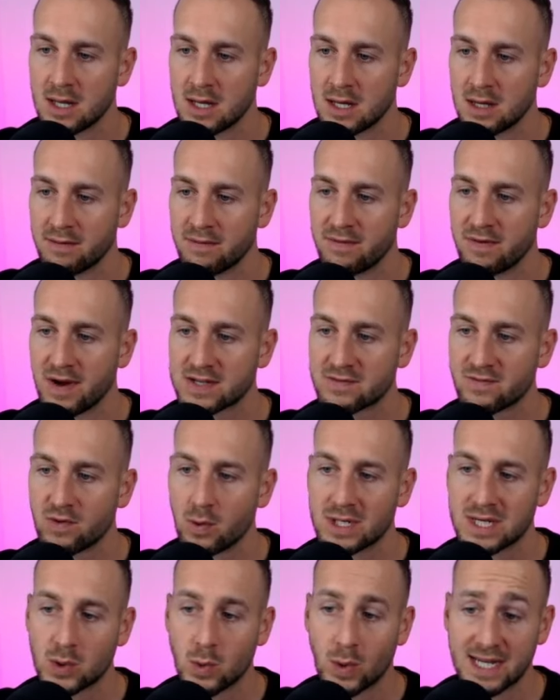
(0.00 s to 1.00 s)
Fast
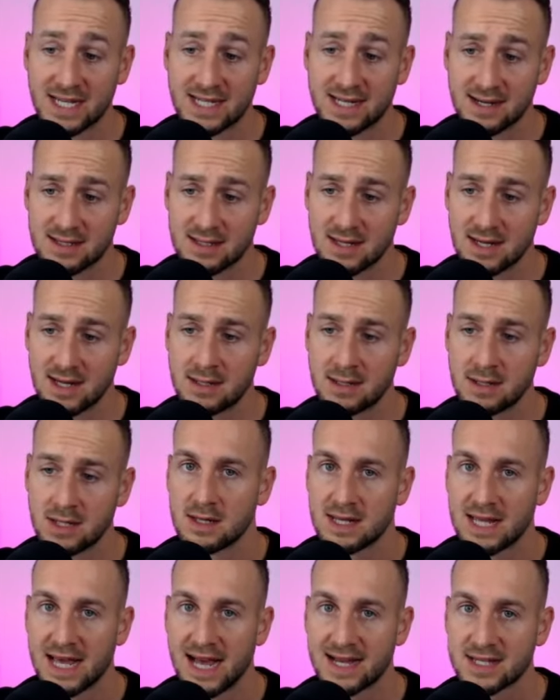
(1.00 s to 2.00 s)
forward to 2016,
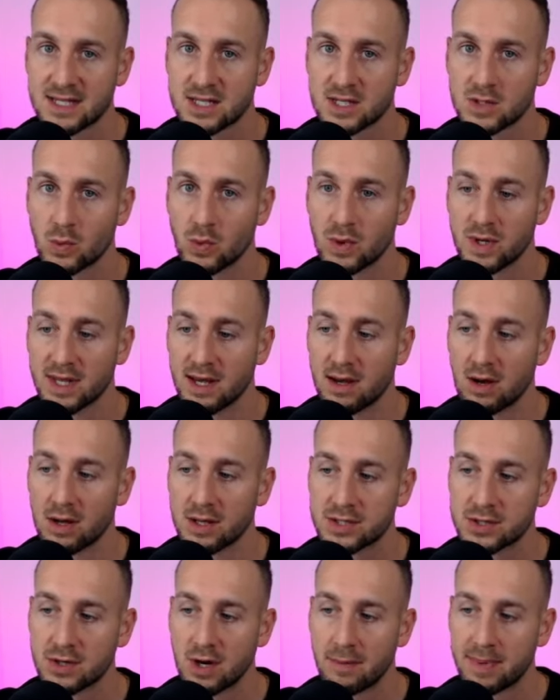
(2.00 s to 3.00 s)
casts were the
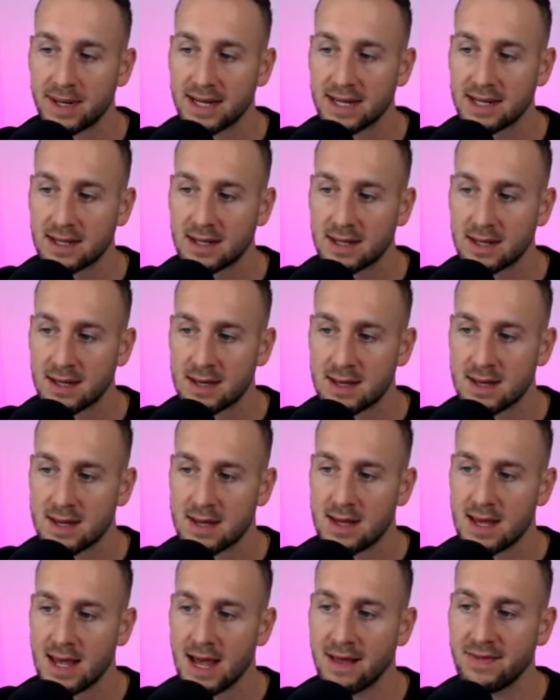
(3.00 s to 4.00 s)
hot topic.
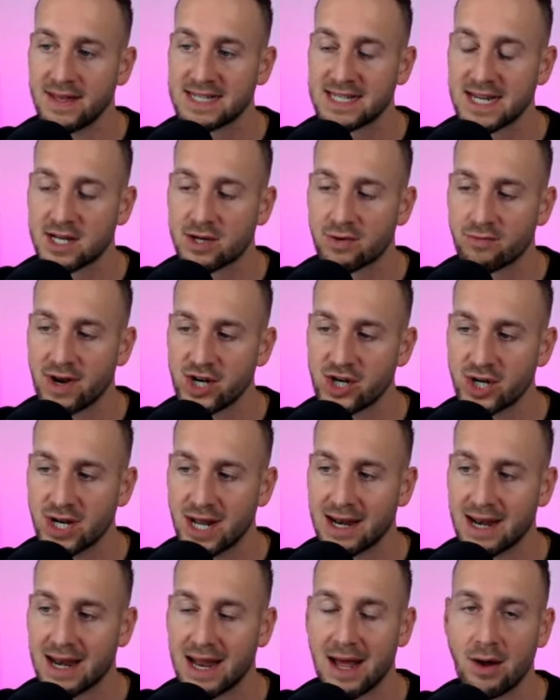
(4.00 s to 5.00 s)
And this iteration
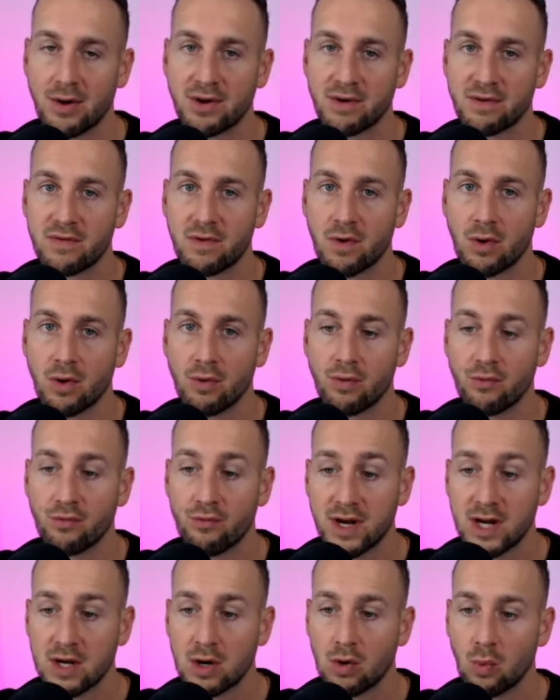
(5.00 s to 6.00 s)
allowed for
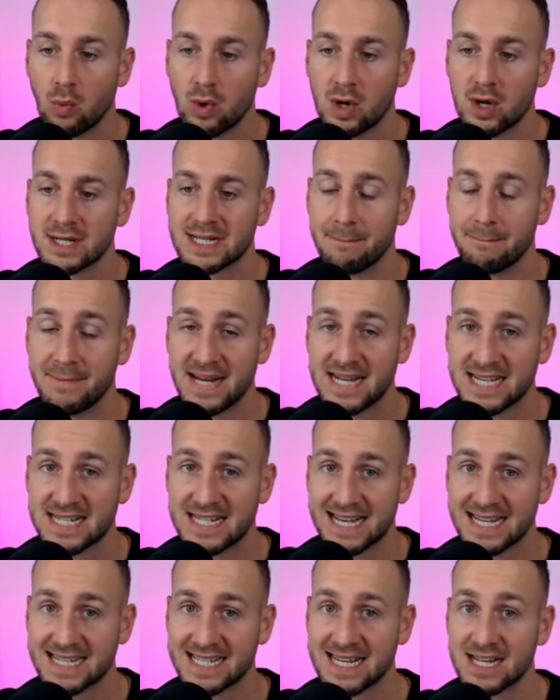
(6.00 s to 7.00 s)
real world beta
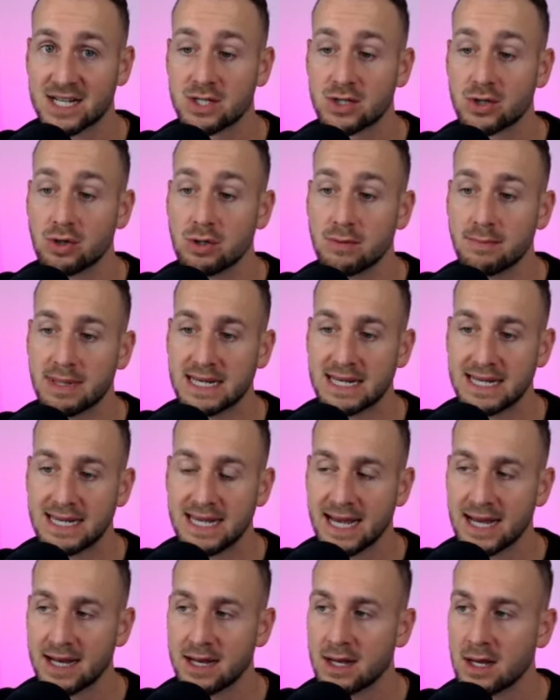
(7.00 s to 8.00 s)
testing to
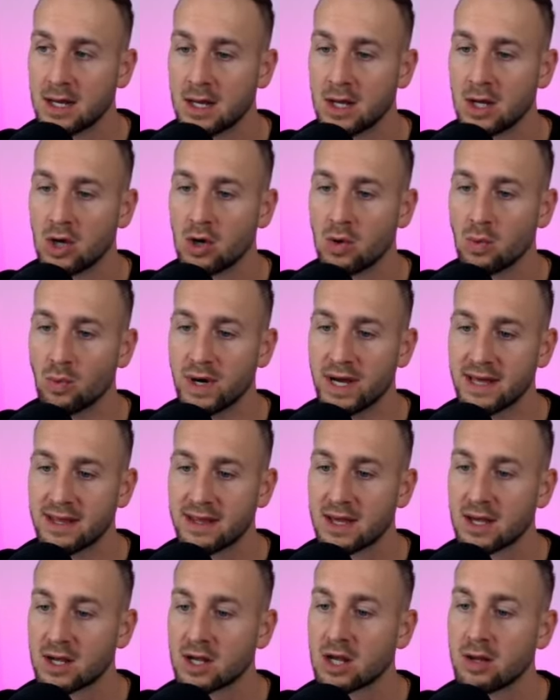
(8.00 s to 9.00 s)
begin with
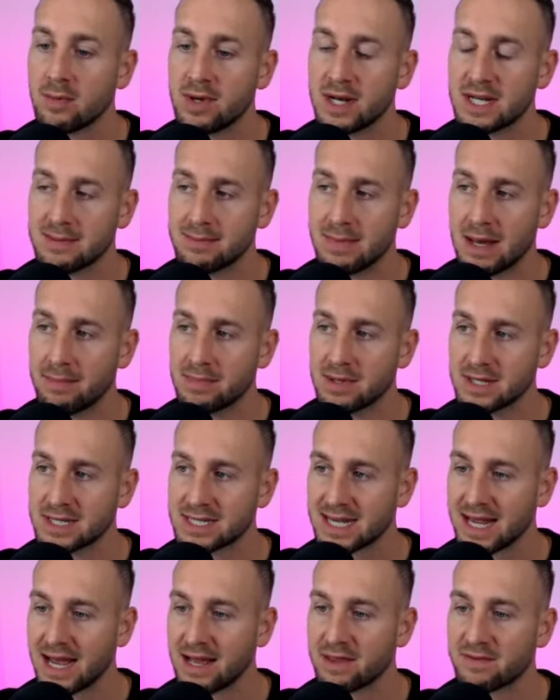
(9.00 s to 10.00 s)
community
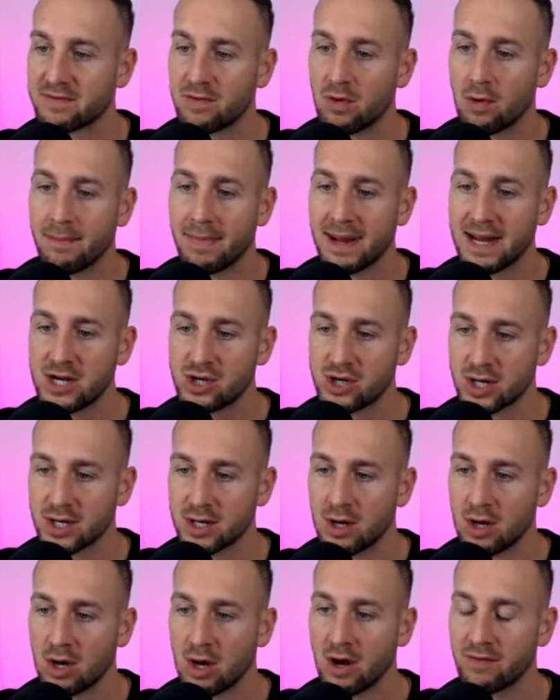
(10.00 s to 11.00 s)
members and the formation
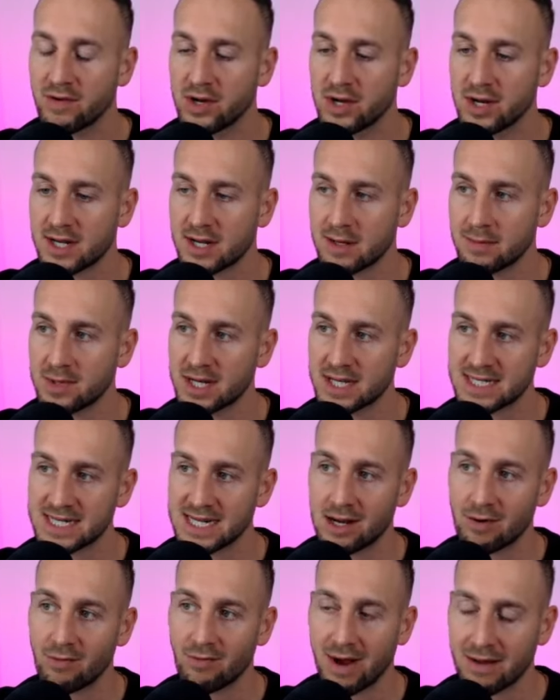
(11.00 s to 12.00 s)
of an early
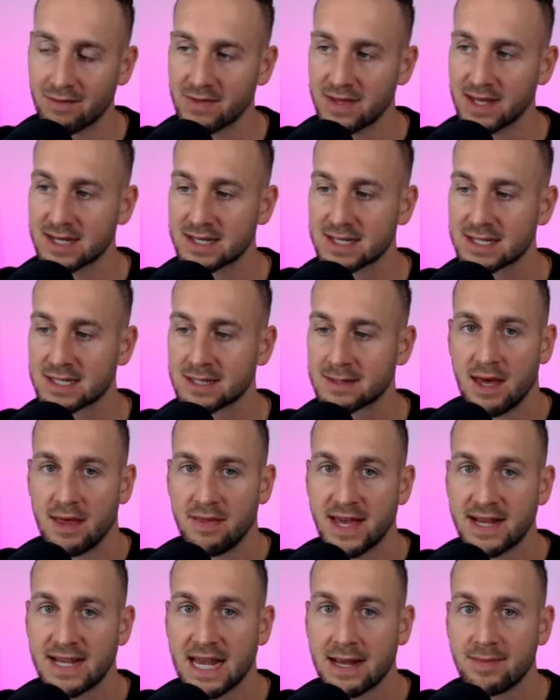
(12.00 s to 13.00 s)
community around this.
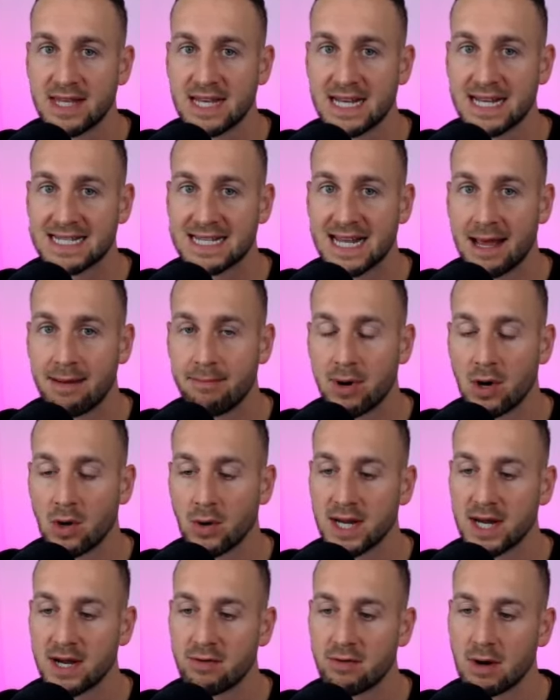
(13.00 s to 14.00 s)
Then came the Tempo
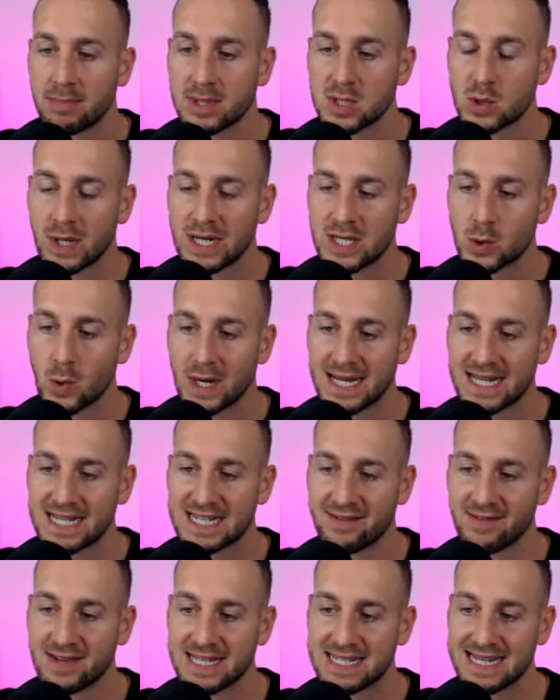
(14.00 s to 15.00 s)
era between
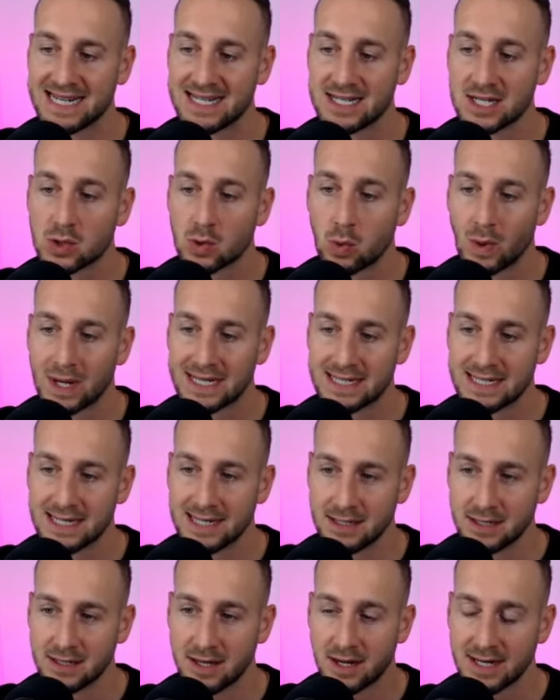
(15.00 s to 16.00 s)
2017 to
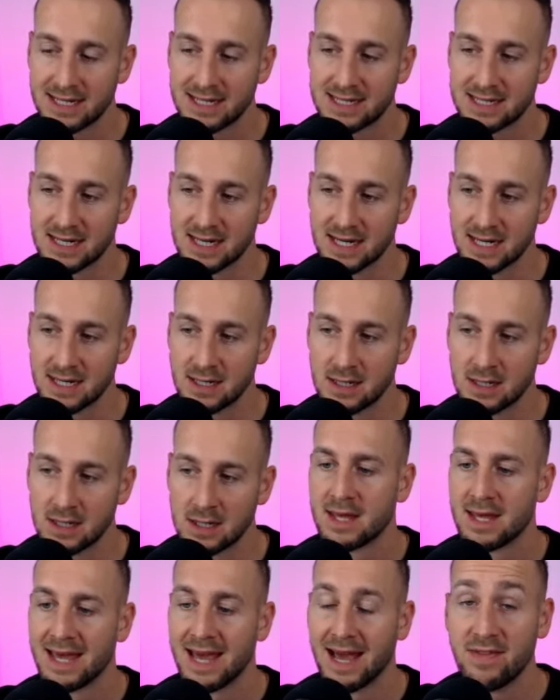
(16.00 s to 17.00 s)
2019,
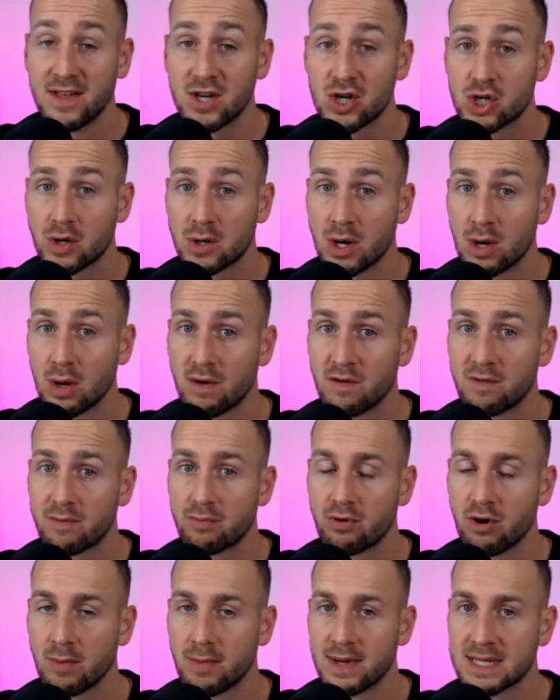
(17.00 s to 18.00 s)
and this showed a lot of
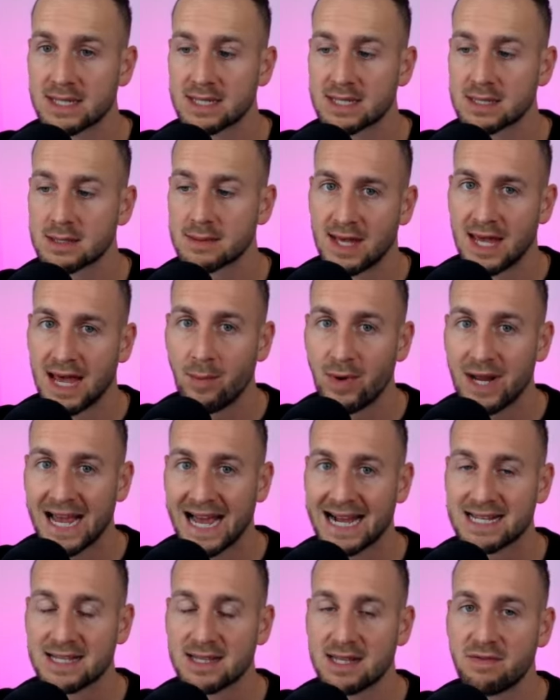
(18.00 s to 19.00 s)
promise. And we
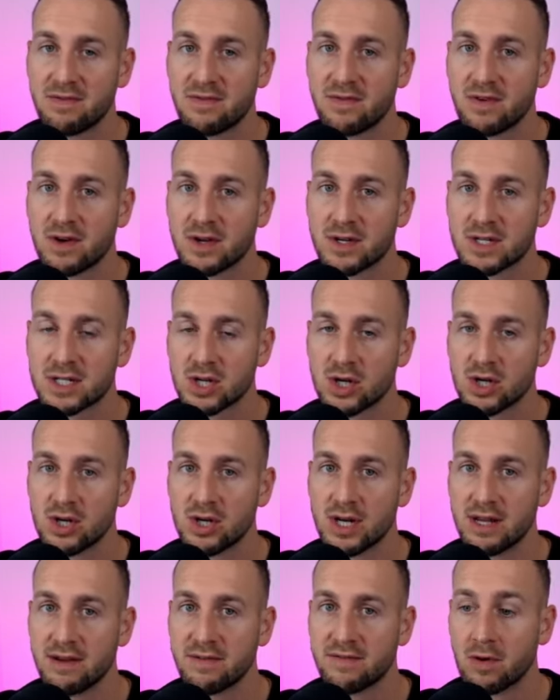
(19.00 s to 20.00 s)
had the first
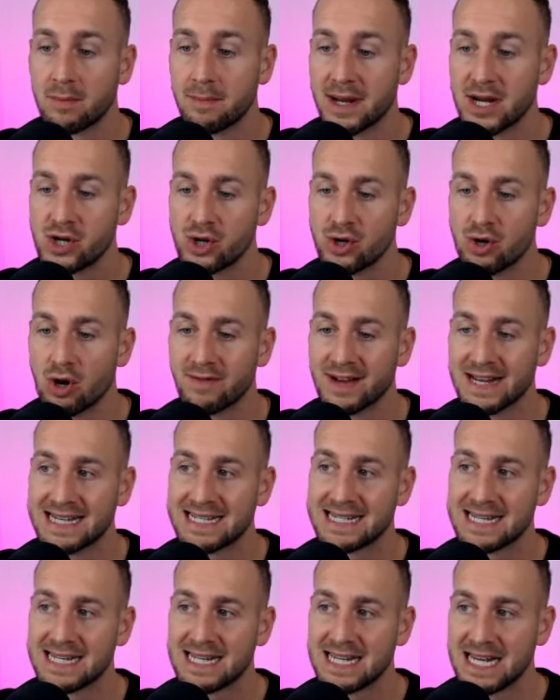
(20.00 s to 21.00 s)
early formation of a
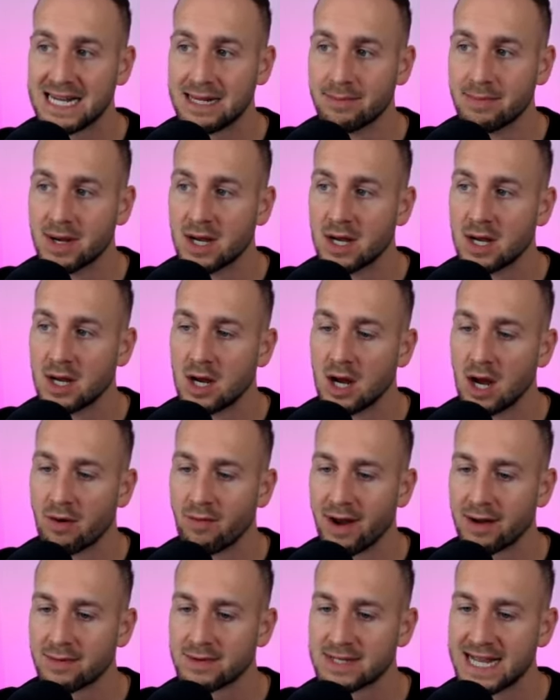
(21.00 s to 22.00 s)
team
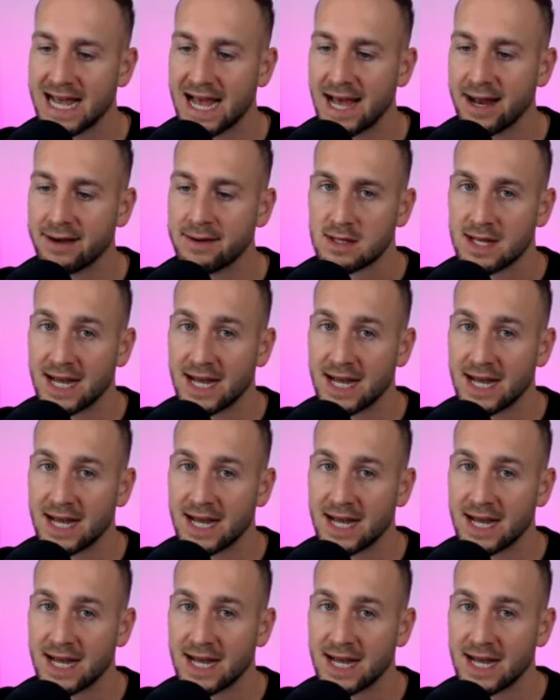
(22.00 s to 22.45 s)
around Dan.